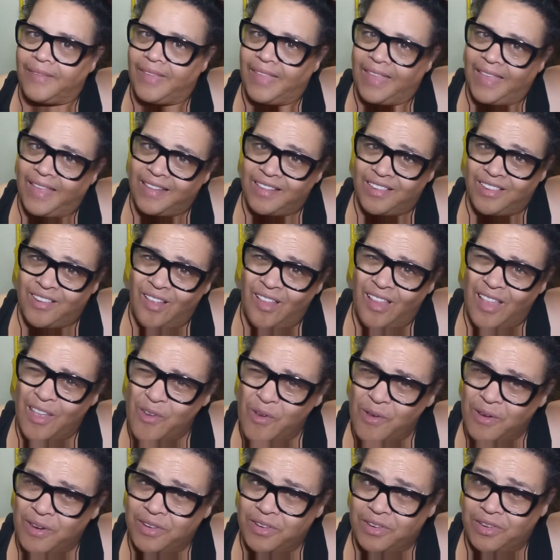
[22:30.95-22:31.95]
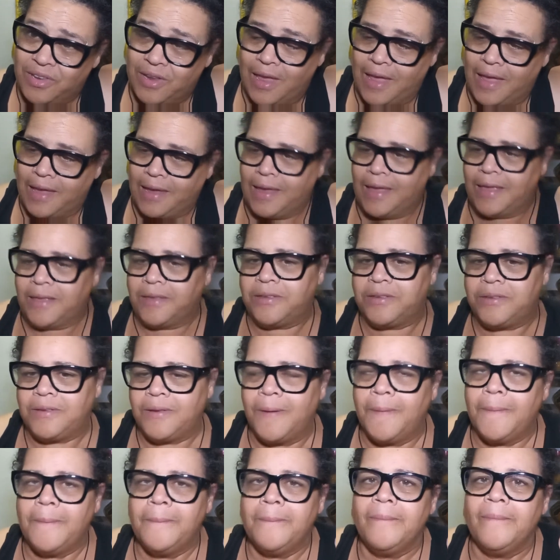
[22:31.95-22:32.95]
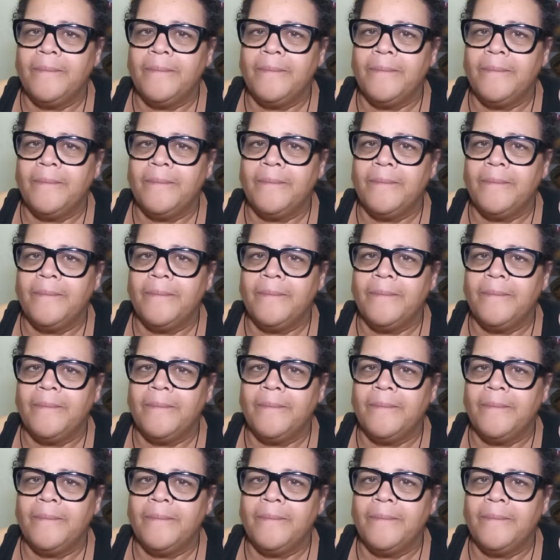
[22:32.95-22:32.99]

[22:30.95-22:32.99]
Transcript: That's all I wanted to say, I guess.